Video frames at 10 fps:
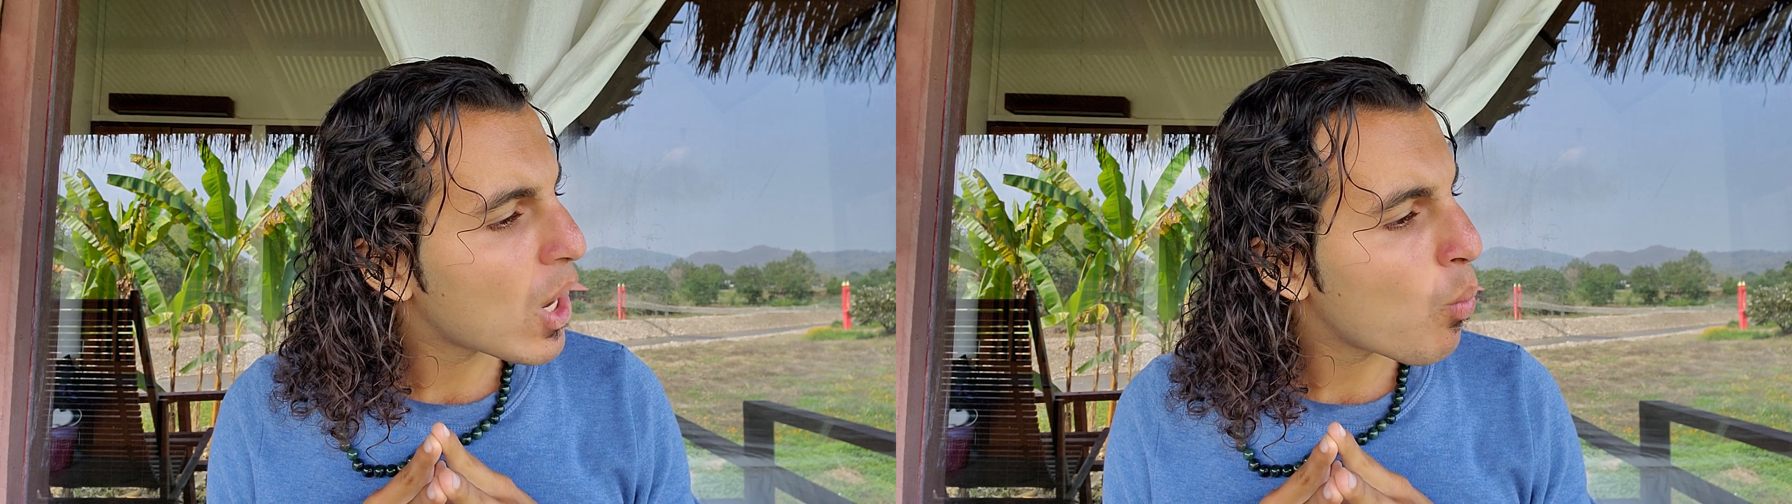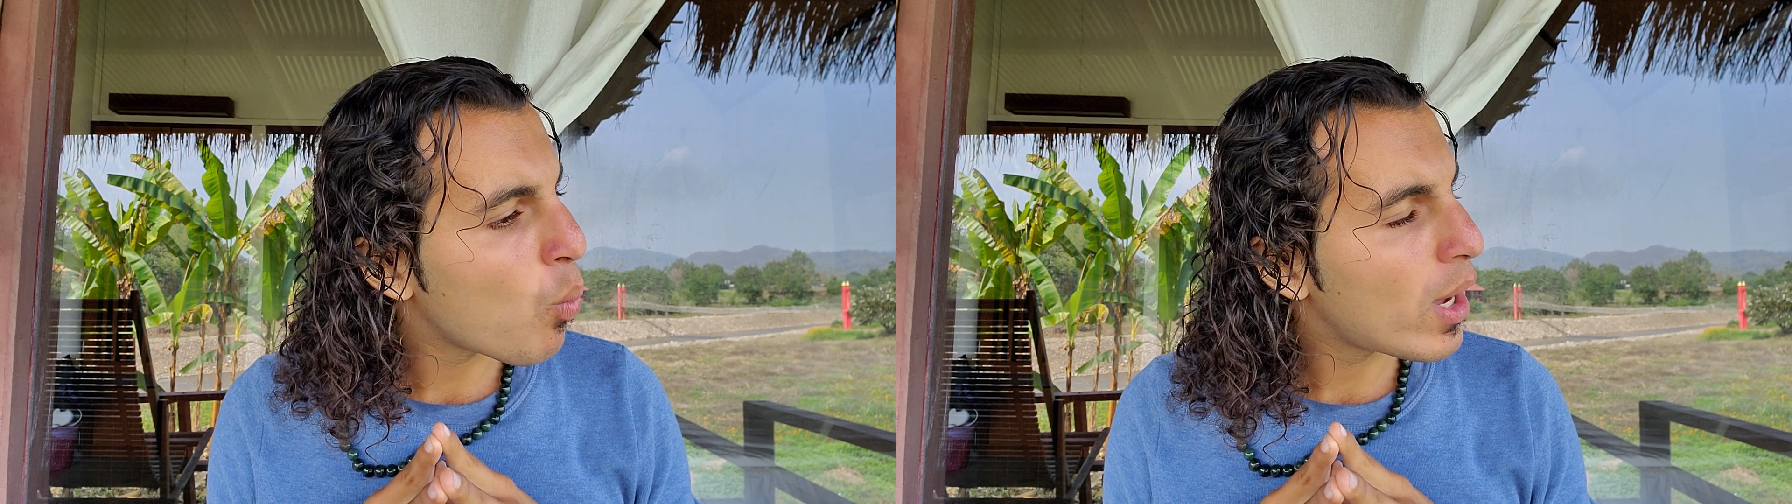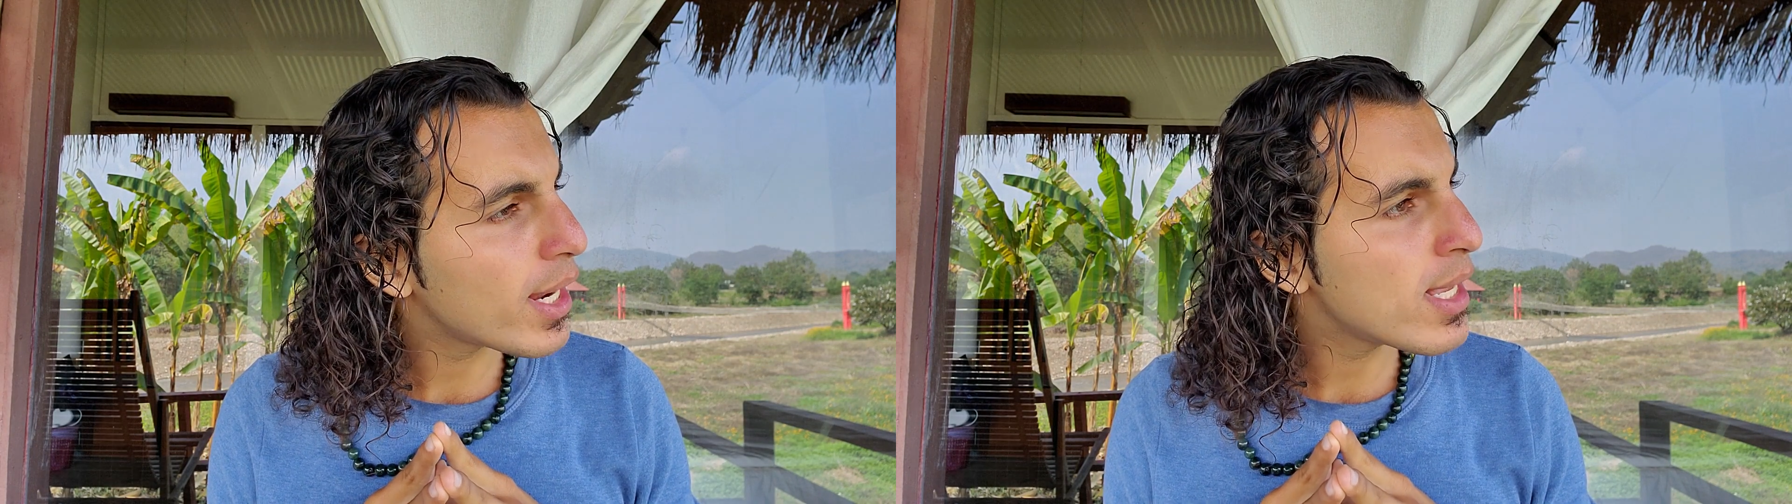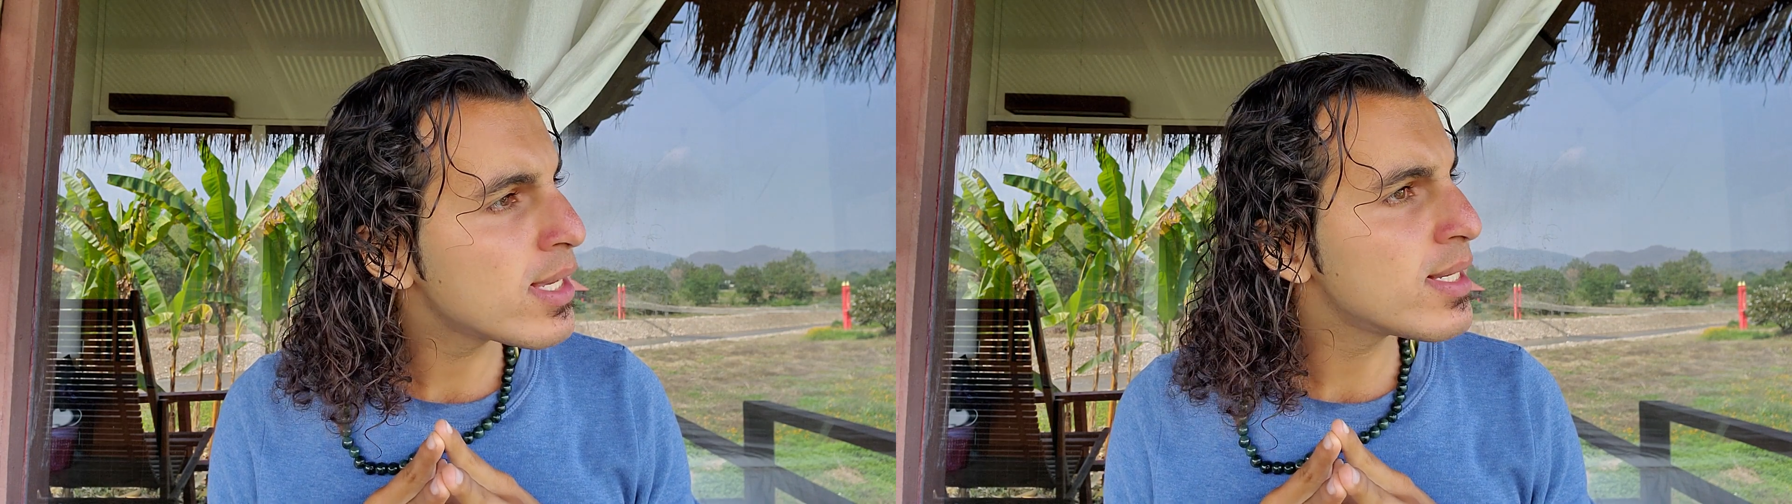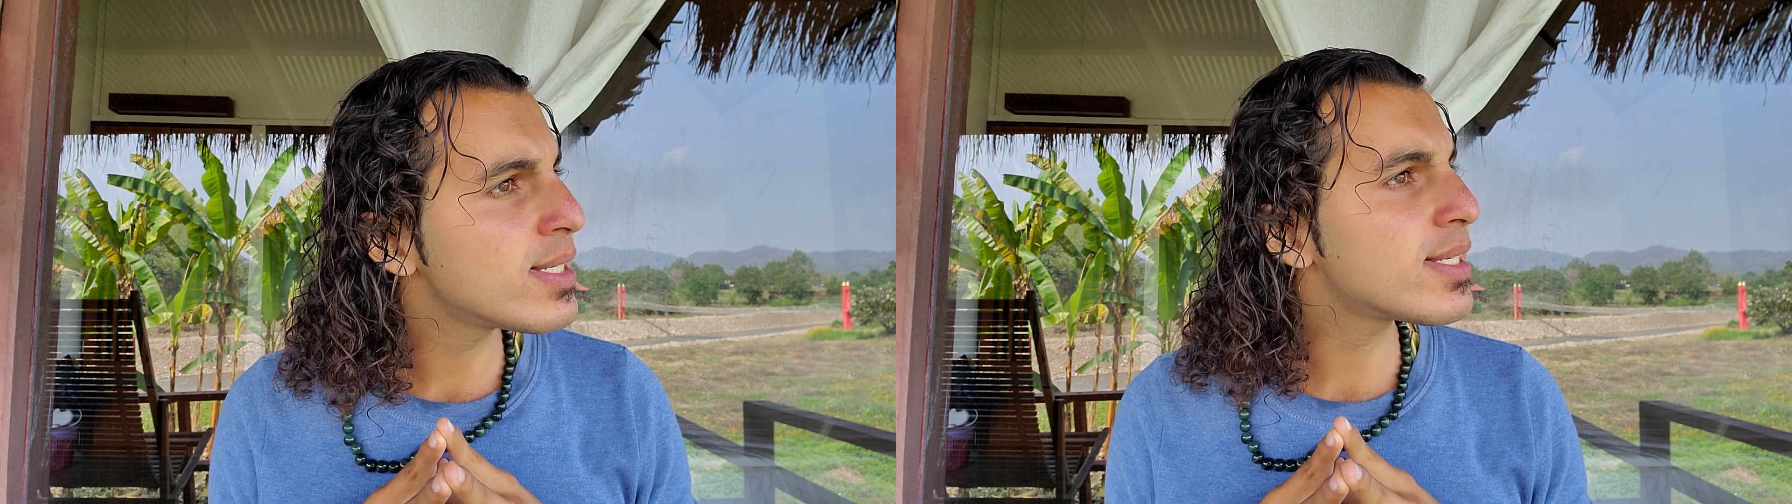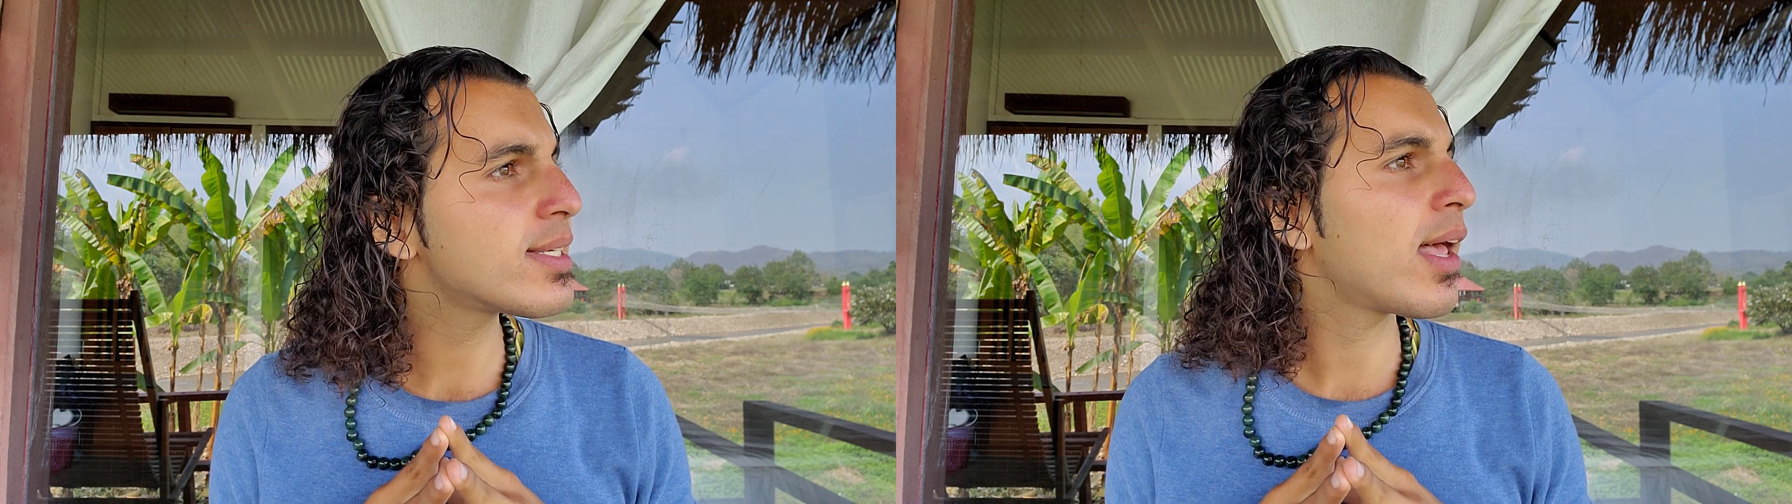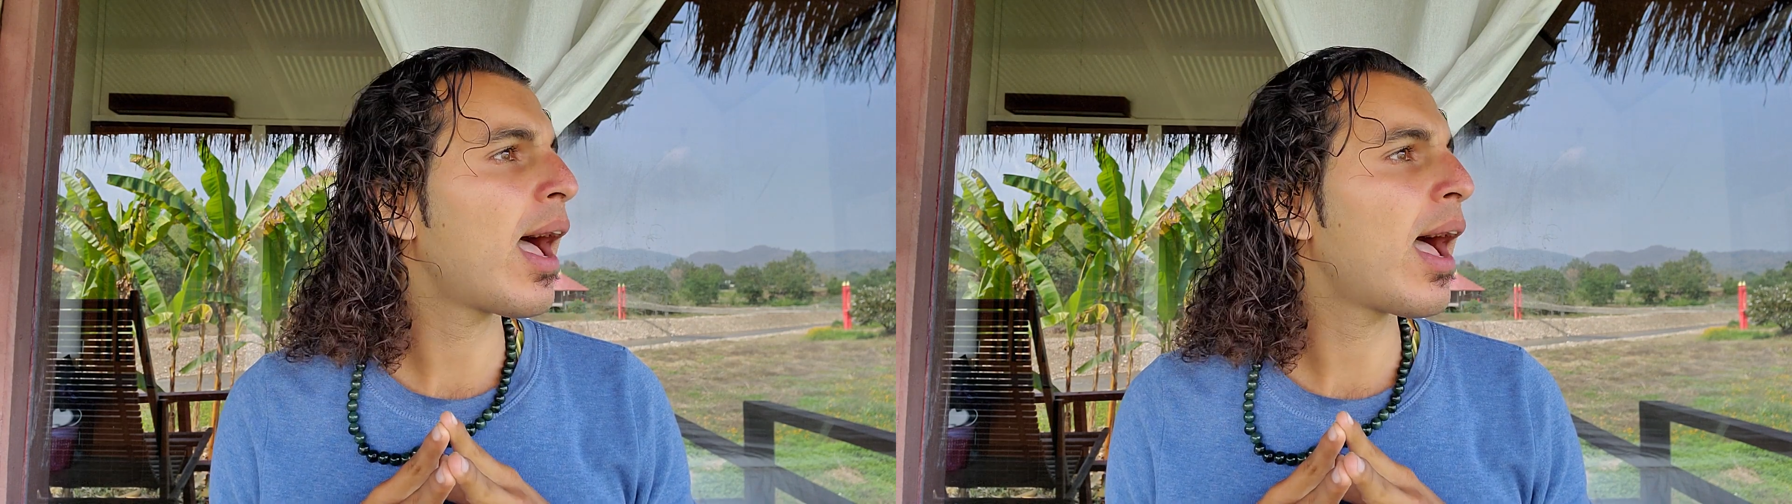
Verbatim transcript: what is